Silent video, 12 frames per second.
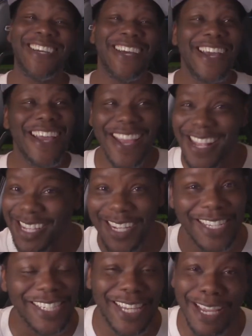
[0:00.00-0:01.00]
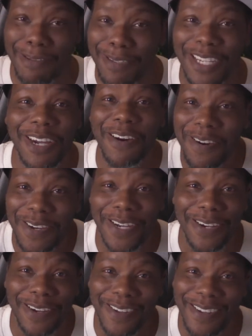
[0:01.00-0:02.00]
It just keeps
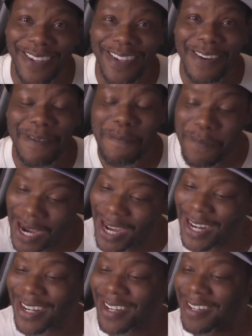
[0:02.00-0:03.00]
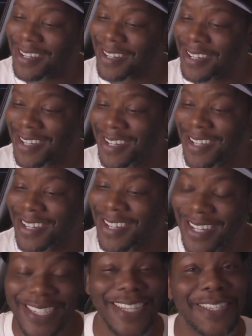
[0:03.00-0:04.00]
going. But
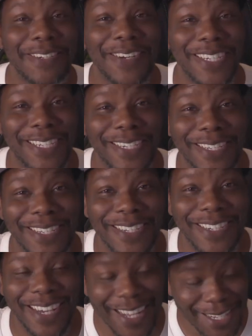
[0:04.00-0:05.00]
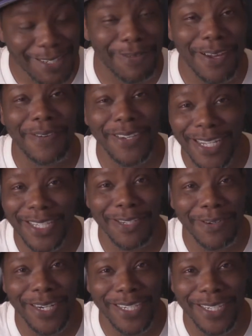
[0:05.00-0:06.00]
that's interesting. That is very
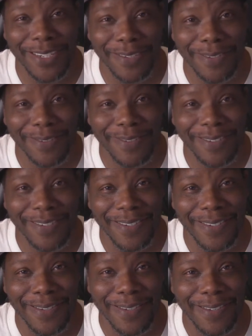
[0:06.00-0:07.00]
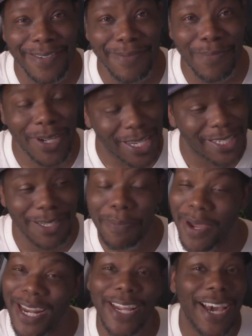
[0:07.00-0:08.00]
interesting. Because the
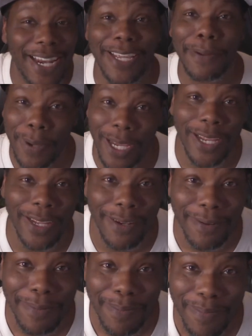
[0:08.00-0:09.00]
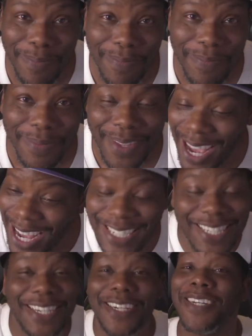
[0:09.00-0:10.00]
man got to get paid. I
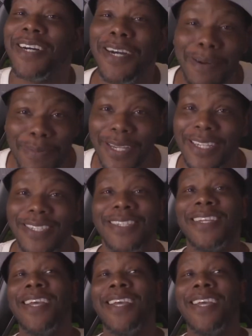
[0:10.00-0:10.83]
see the comments.